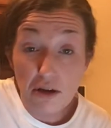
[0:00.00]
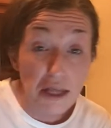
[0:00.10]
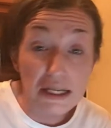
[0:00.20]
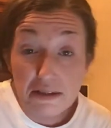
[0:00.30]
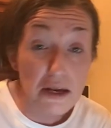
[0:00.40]

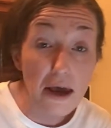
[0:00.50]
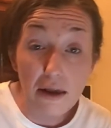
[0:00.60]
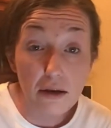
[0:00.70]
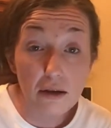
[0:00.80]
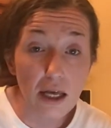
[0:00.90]
that's it.
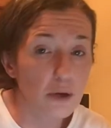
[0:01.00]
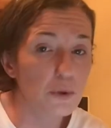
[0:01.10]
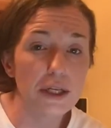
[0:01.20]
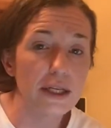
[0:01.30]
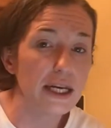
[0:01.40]
Like,
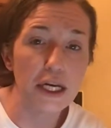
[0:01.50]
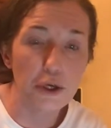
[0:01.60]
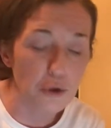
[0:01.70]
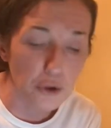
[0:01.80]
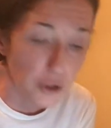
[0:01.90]
wouldn't
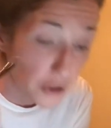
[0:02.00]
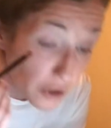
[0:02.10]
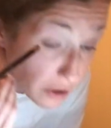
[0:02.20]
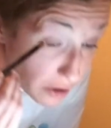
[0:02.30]
hear your,